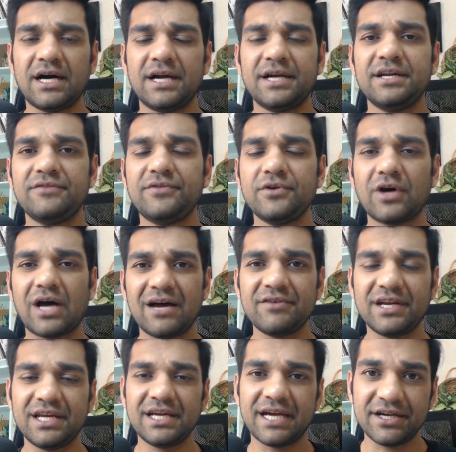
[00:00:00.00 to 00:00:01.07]
And if you have
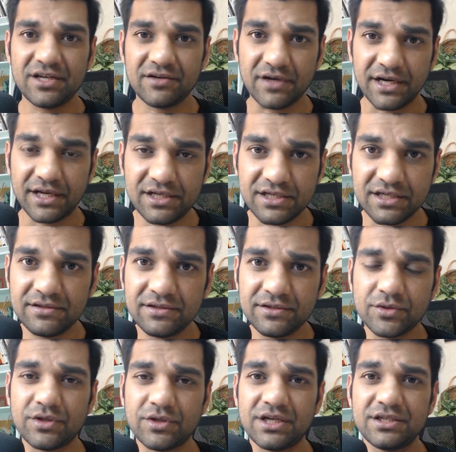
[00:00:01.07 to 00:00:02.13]
any kind of addiction,
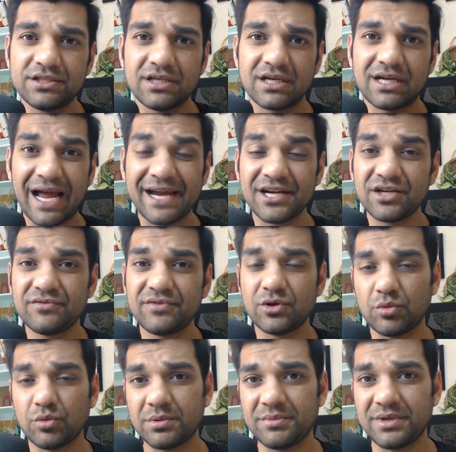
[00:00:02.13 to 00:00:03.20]
so there is a kind of a
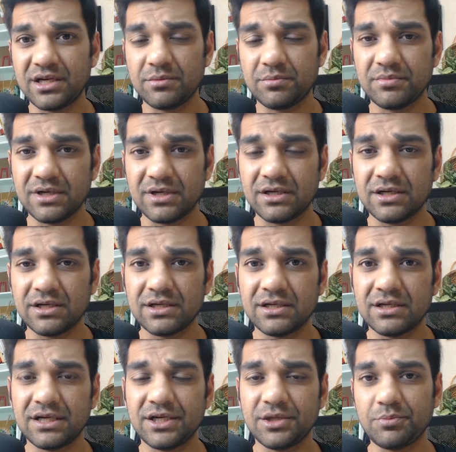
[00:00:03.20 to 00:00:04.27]

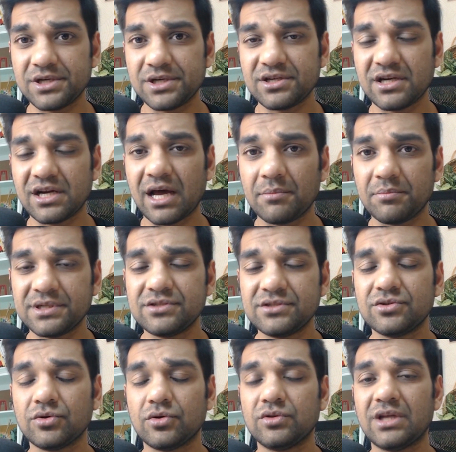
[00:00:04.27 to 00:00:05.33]
dopamine depression happens,
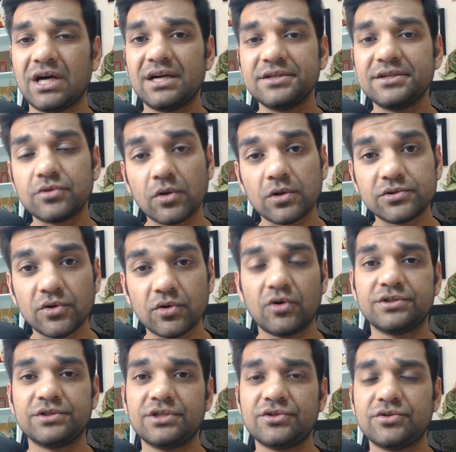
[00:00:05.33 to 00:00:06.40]
so that is also
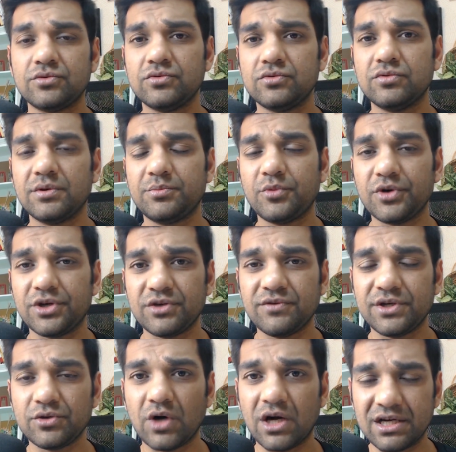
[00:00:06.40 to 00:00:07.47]
causes to put you
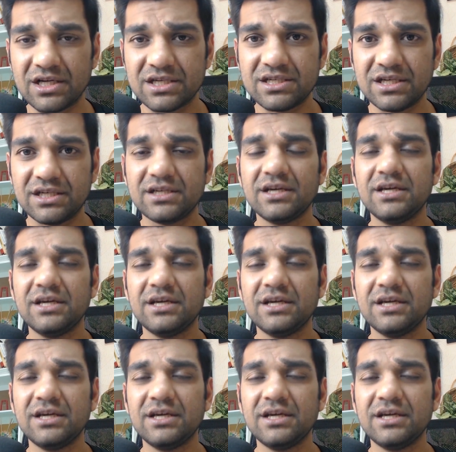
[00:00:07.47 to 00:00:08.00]
into hunger state.